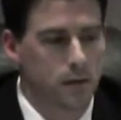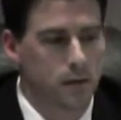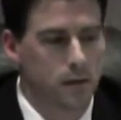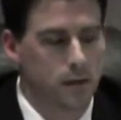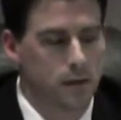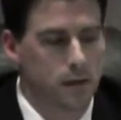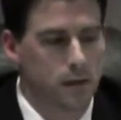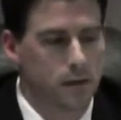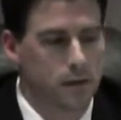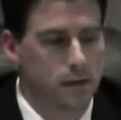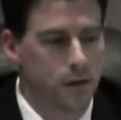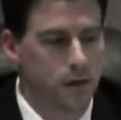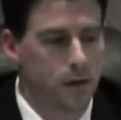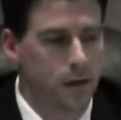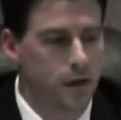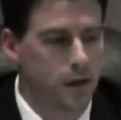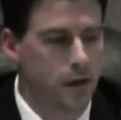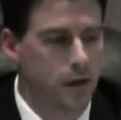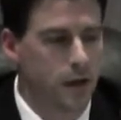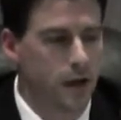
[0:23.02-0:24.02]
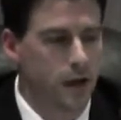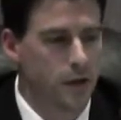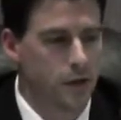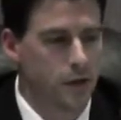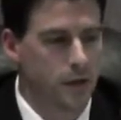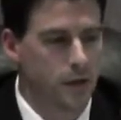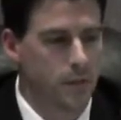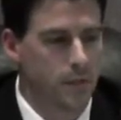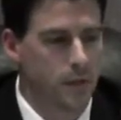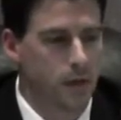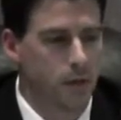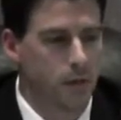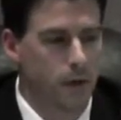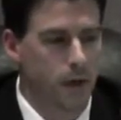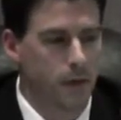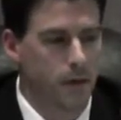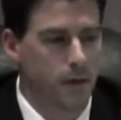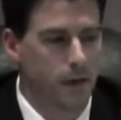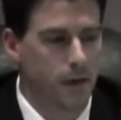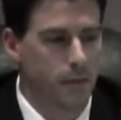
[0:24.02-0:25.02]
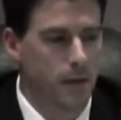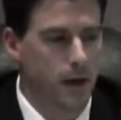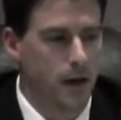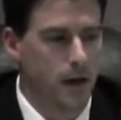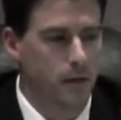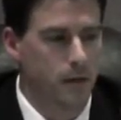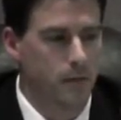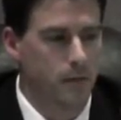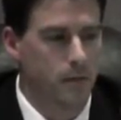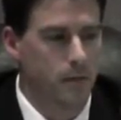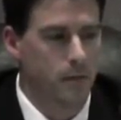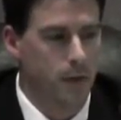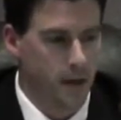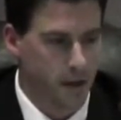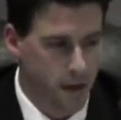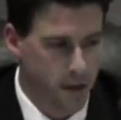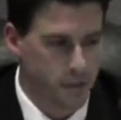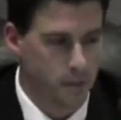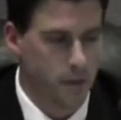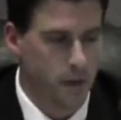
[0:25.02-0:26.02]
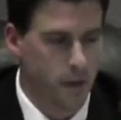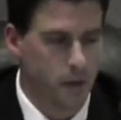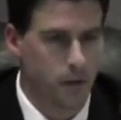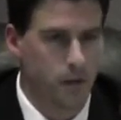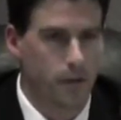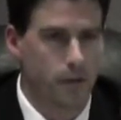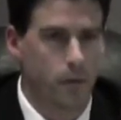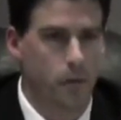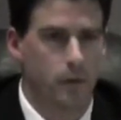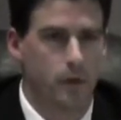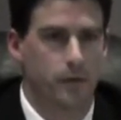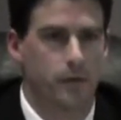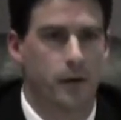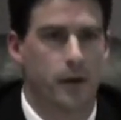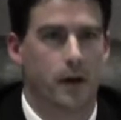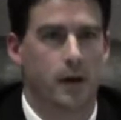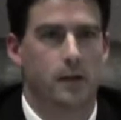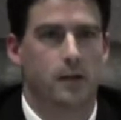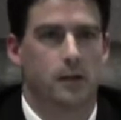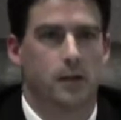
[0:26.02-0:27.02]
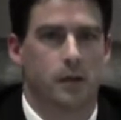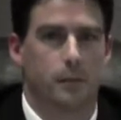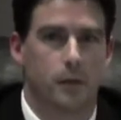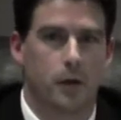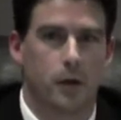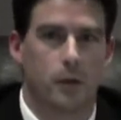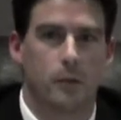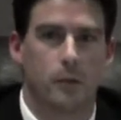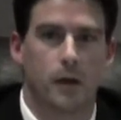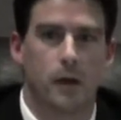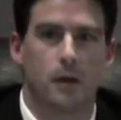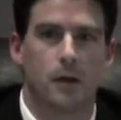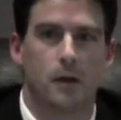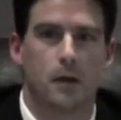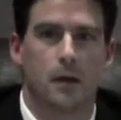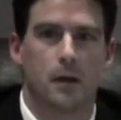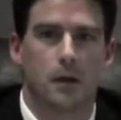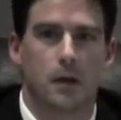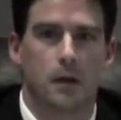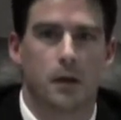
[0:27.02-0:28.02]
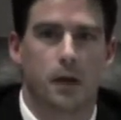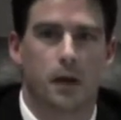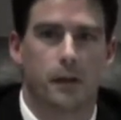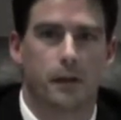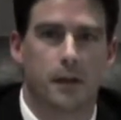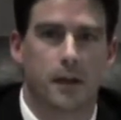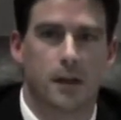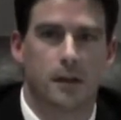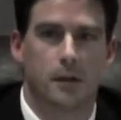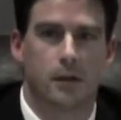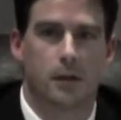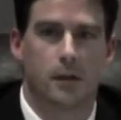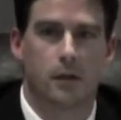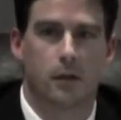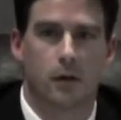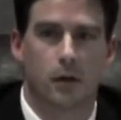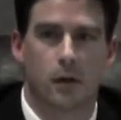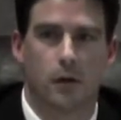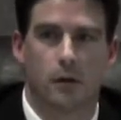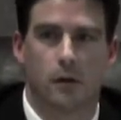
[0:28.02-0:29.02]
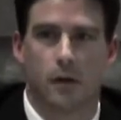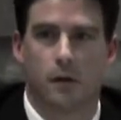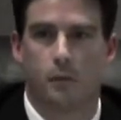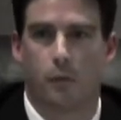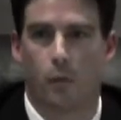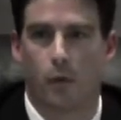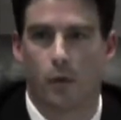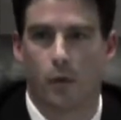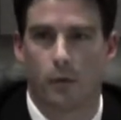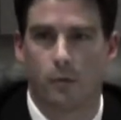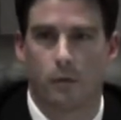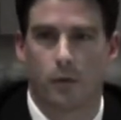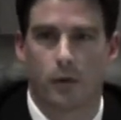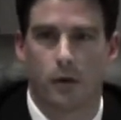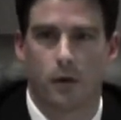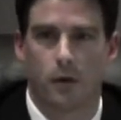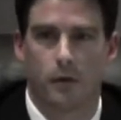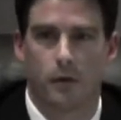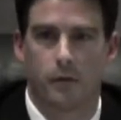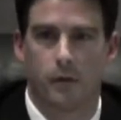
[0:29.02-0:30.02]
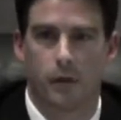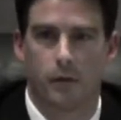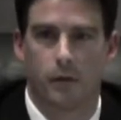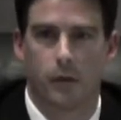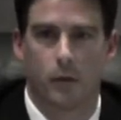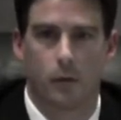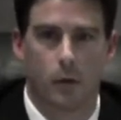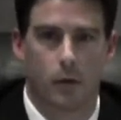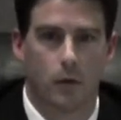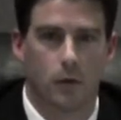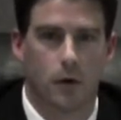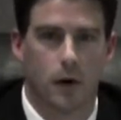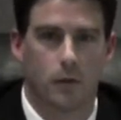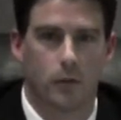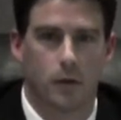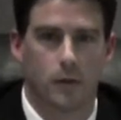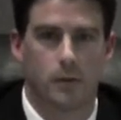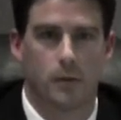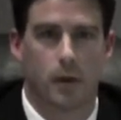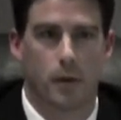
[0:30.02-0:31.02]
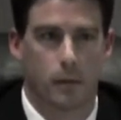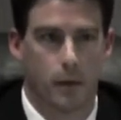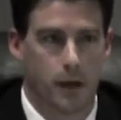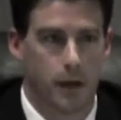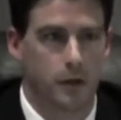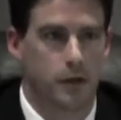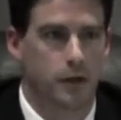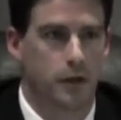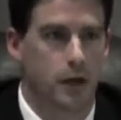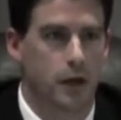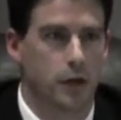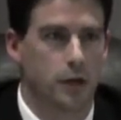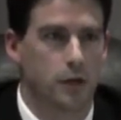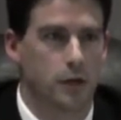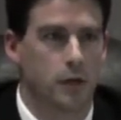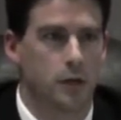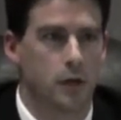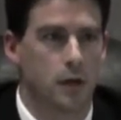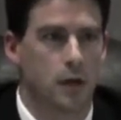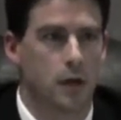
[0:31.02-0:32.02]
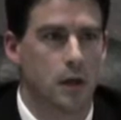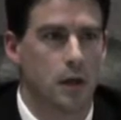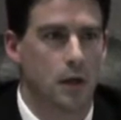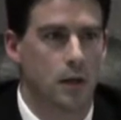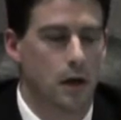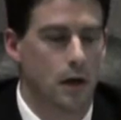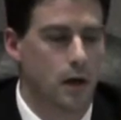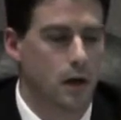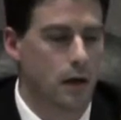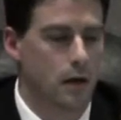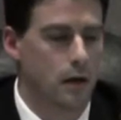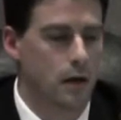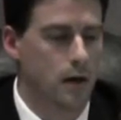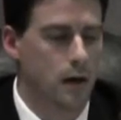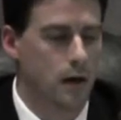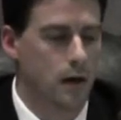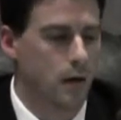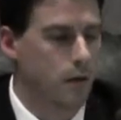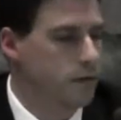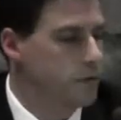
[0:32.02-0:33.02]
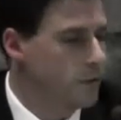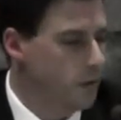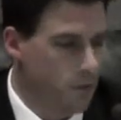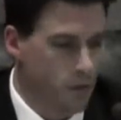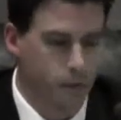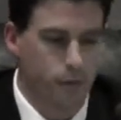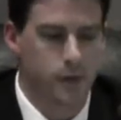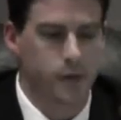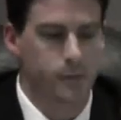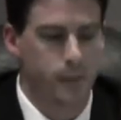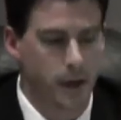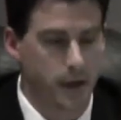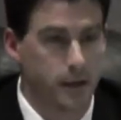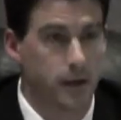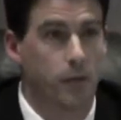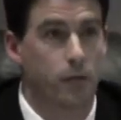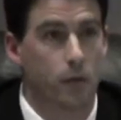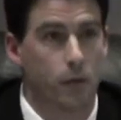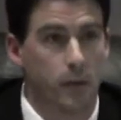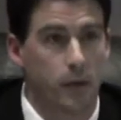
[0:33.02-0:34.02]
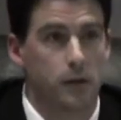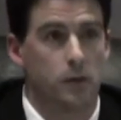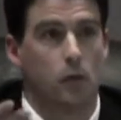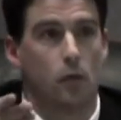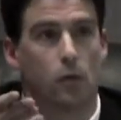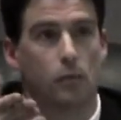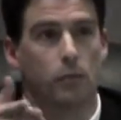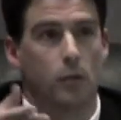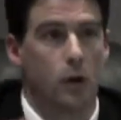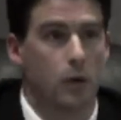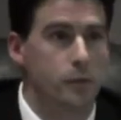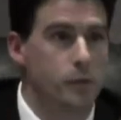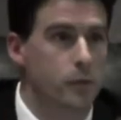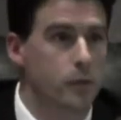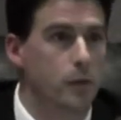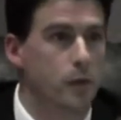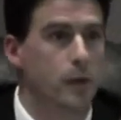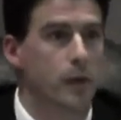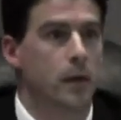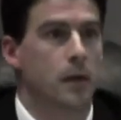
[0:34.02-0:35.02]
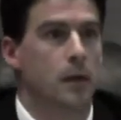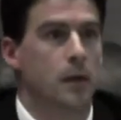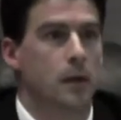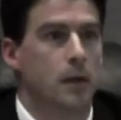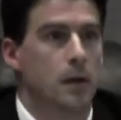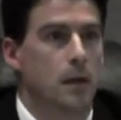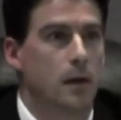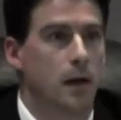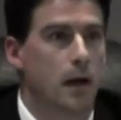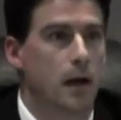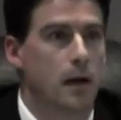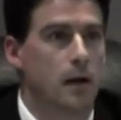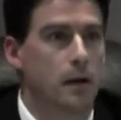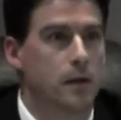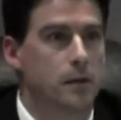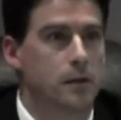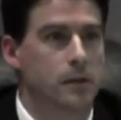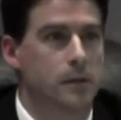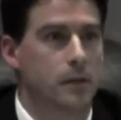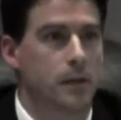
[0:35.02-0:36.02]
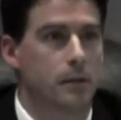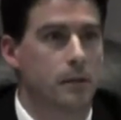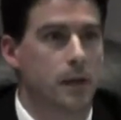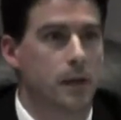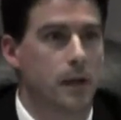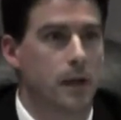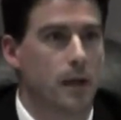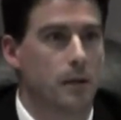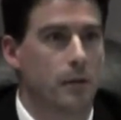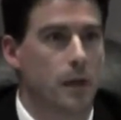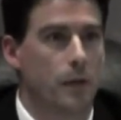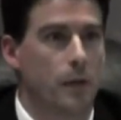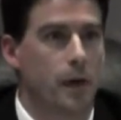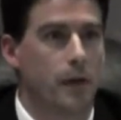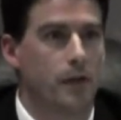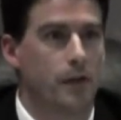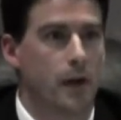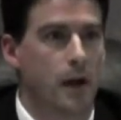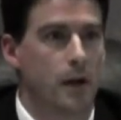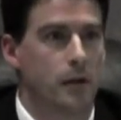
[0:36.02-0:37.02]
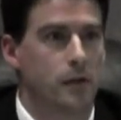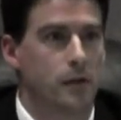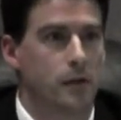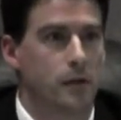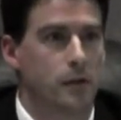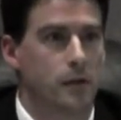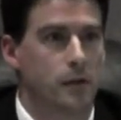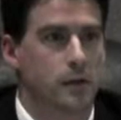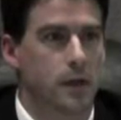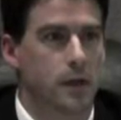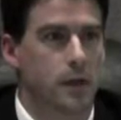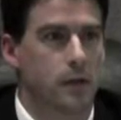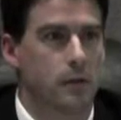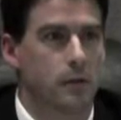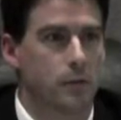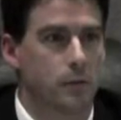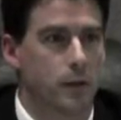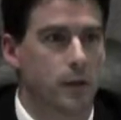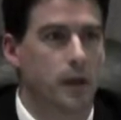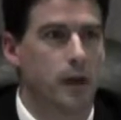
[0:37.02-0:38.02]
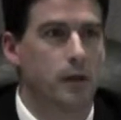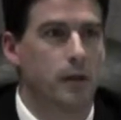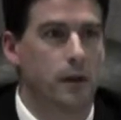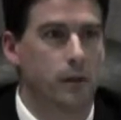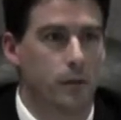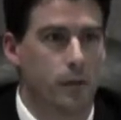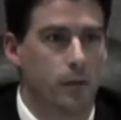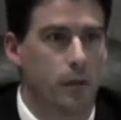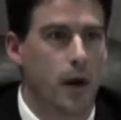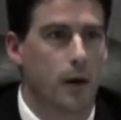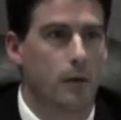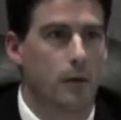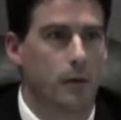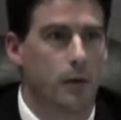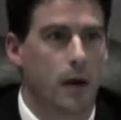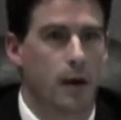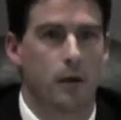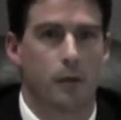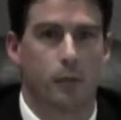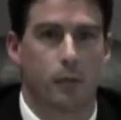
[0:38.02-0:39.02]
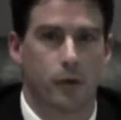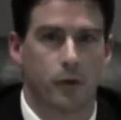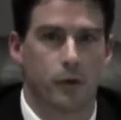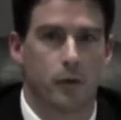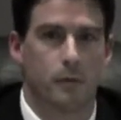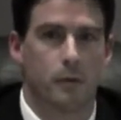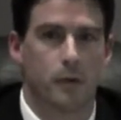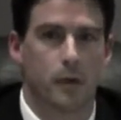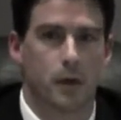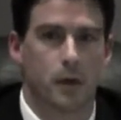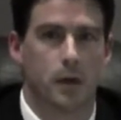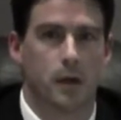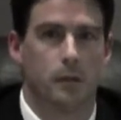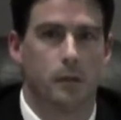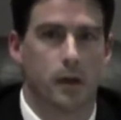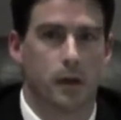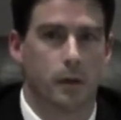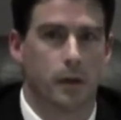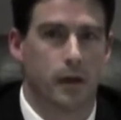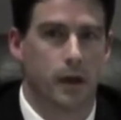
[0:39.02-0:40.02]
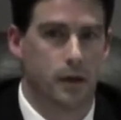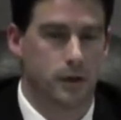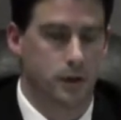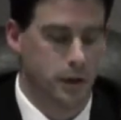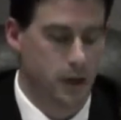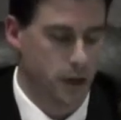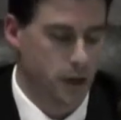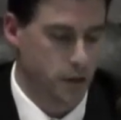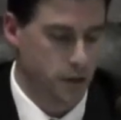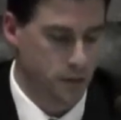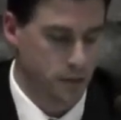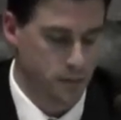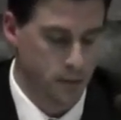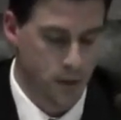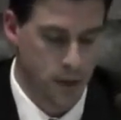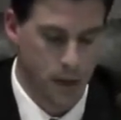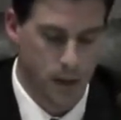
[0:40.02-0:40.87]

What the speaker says: And so education to me, when I think about my kids will be going to the Fort Defiance Pyramid, and I think that's a critically important part of their role. I went to public education. I would certainly respect everyone that's homeschooling. It's just something that my wife and I have chosen, that we think that we'd probably rather put them in public education.